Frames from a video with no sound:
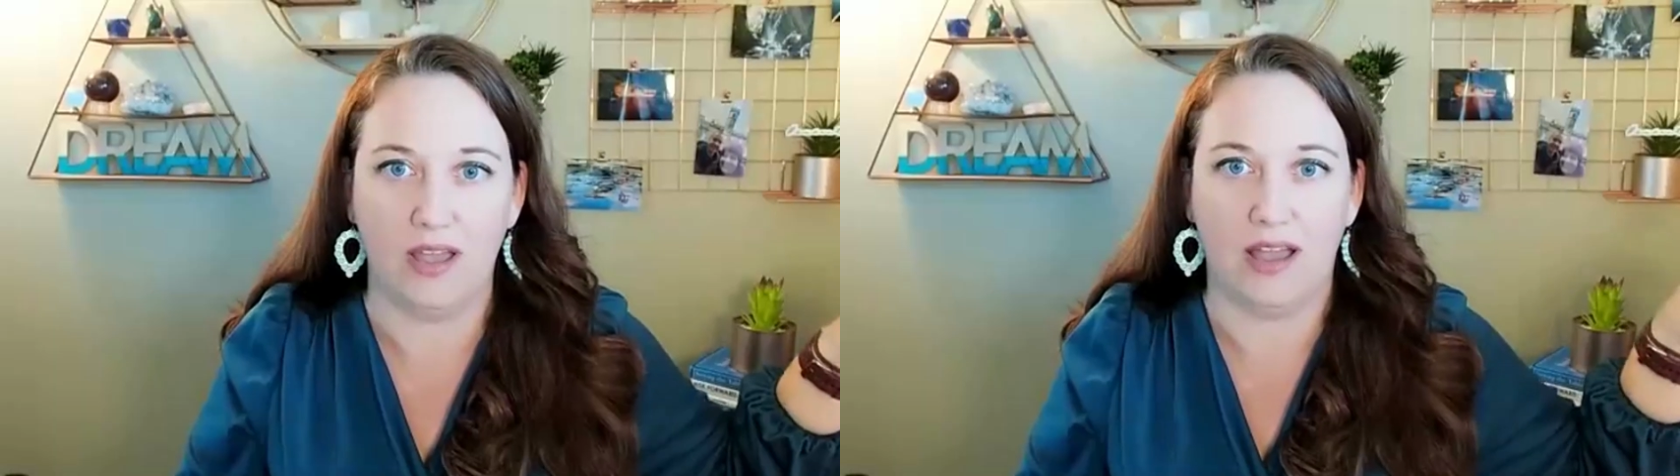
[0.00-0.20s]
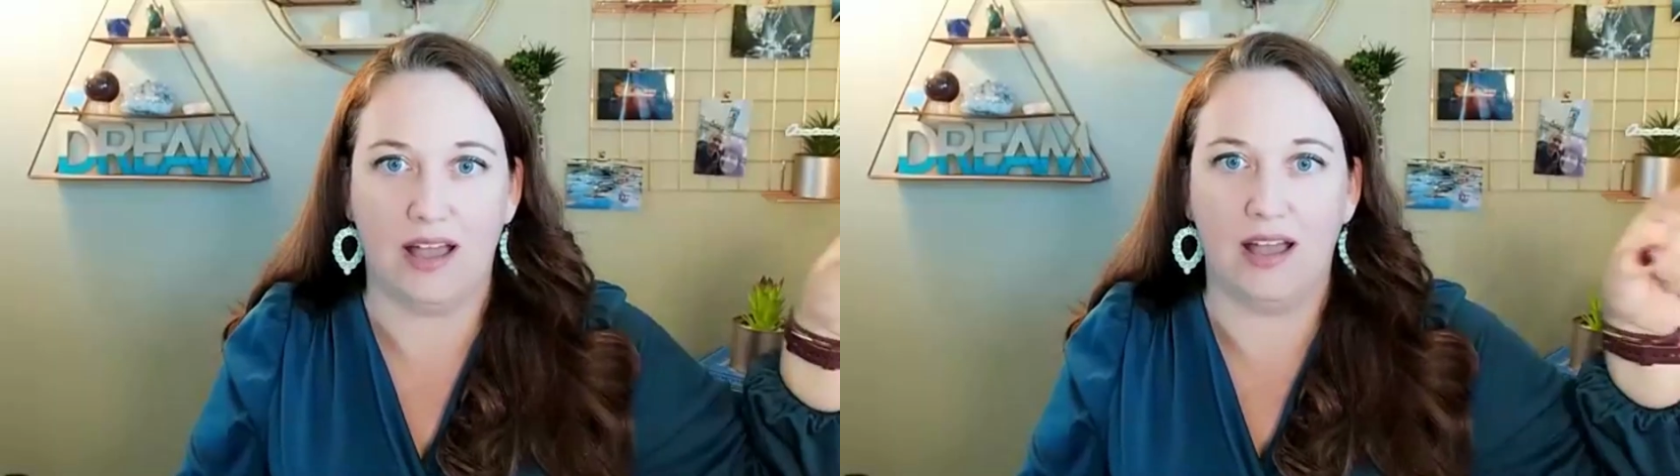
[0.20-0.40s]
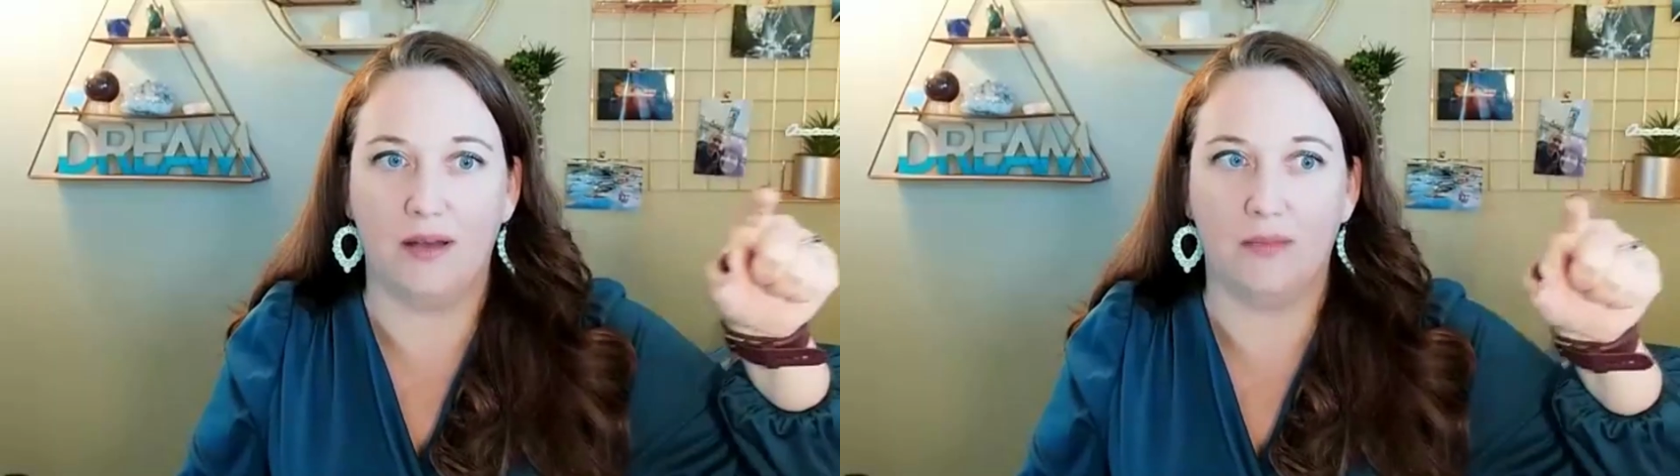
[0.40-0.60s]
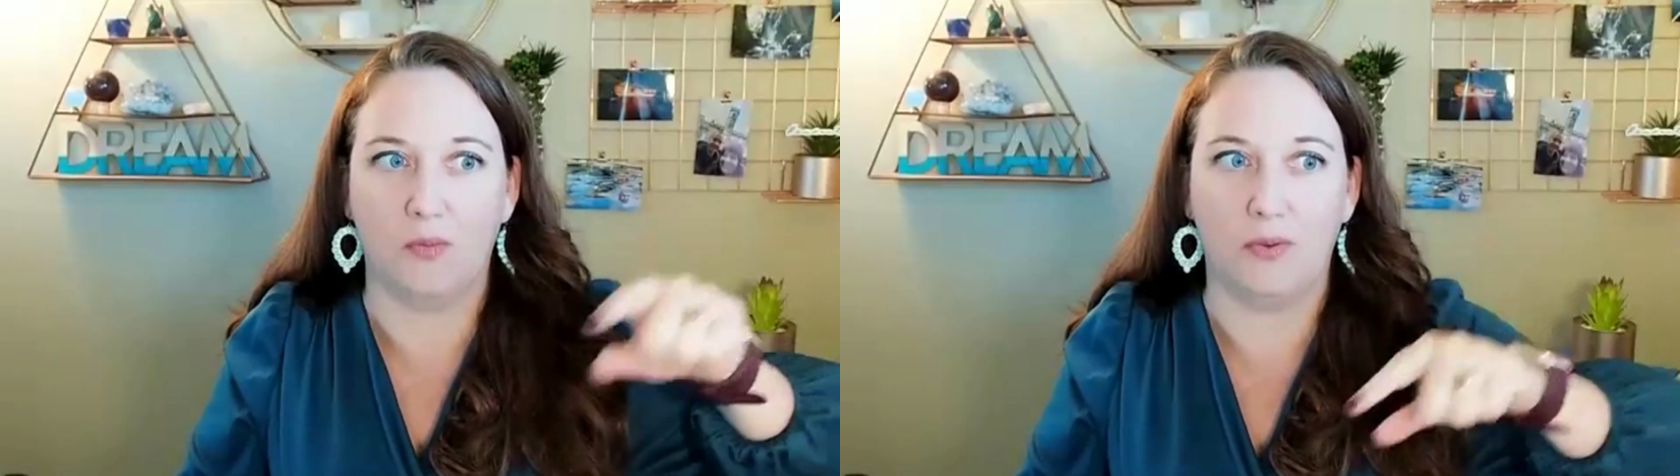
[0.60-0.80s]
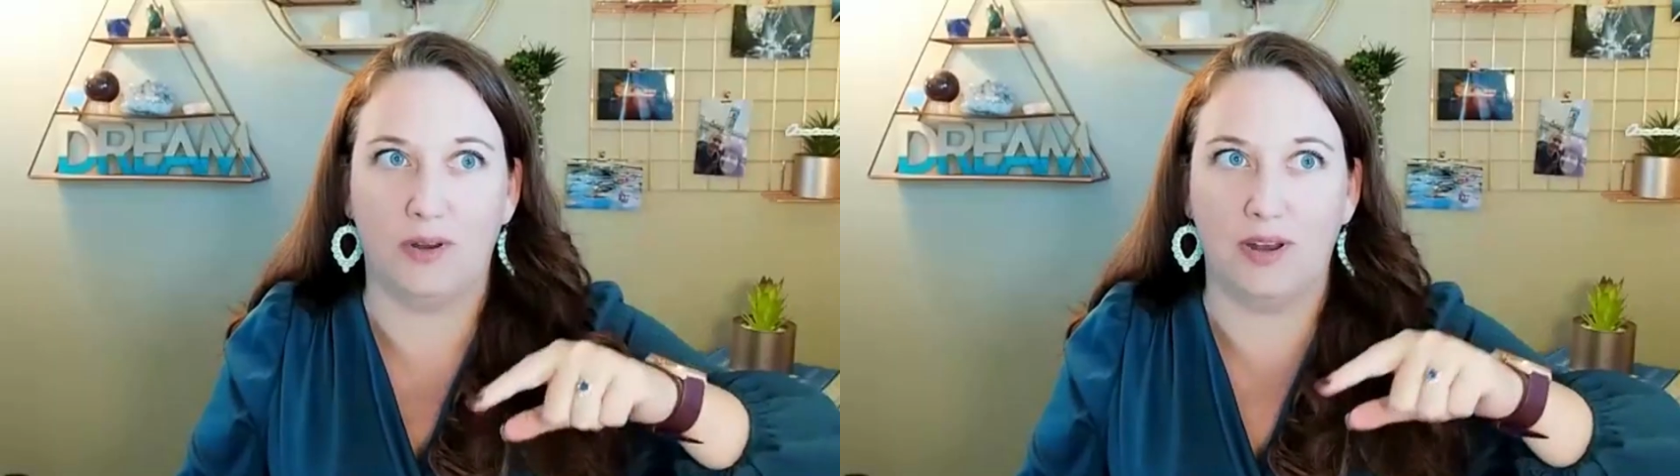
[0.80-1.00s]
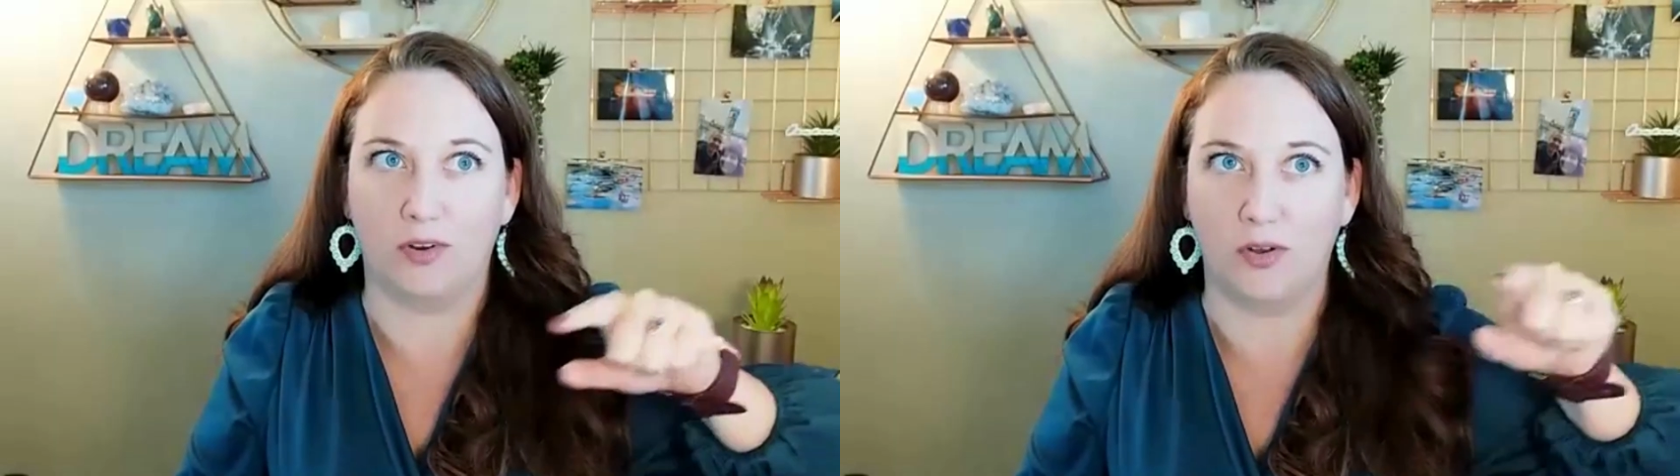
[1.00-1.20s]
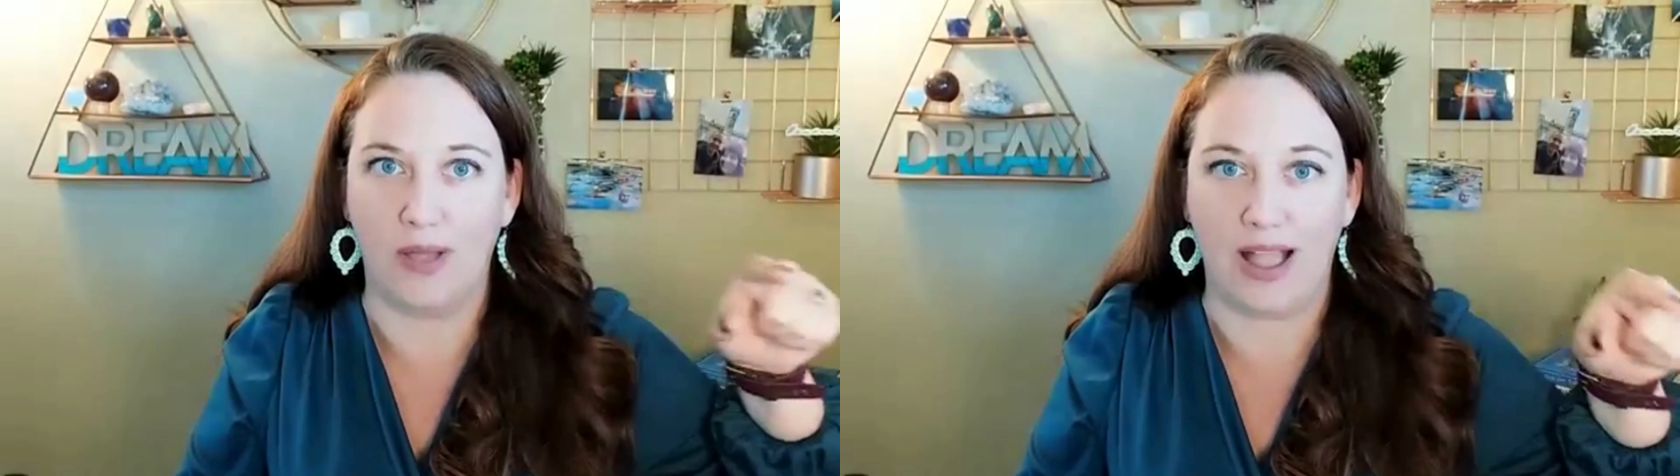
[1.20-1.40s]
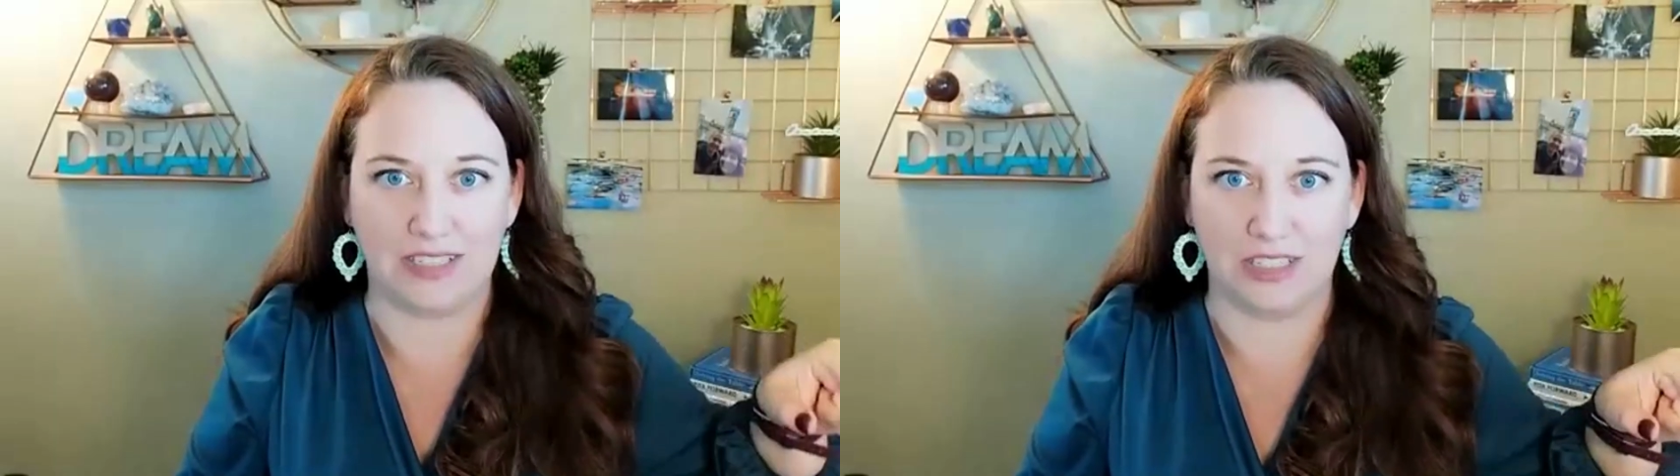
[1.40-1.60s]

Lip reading: We will never go back